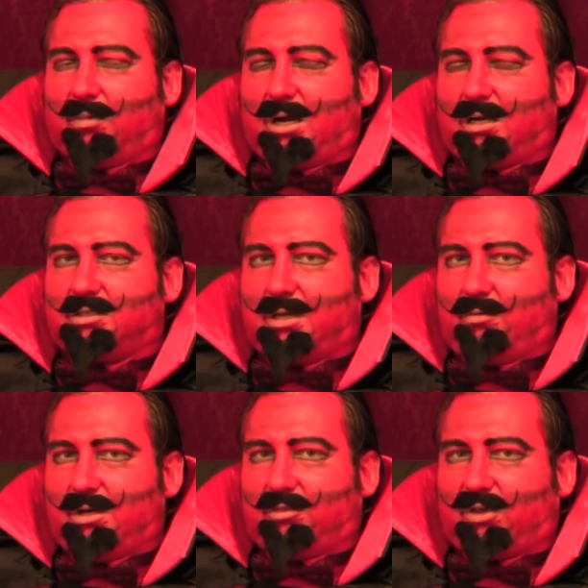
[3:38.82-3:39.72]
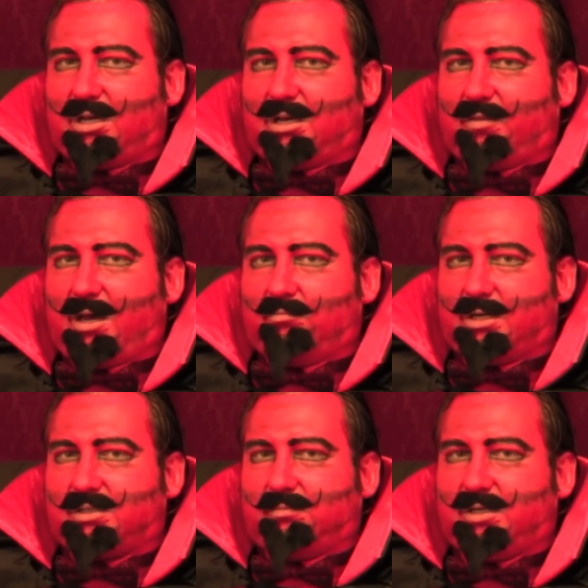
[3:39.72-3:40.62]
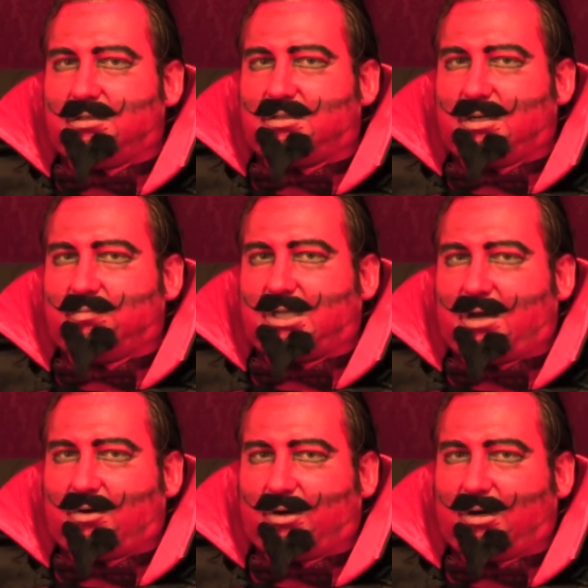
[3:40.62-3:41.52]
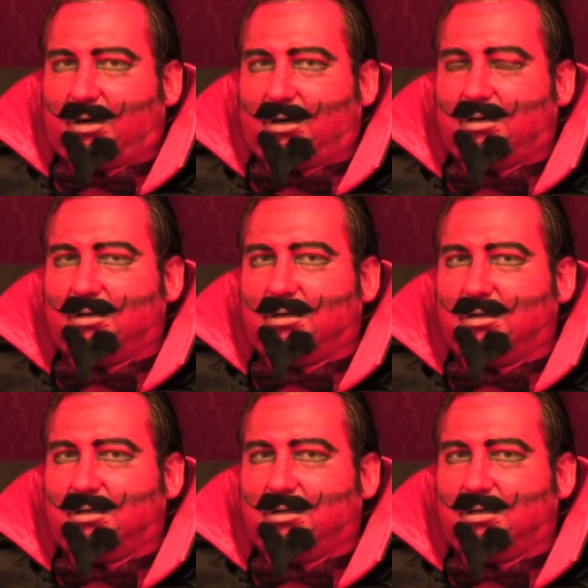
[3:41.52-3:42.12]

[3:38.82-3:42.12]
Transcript: But I'll say one thing, that must have been some tower.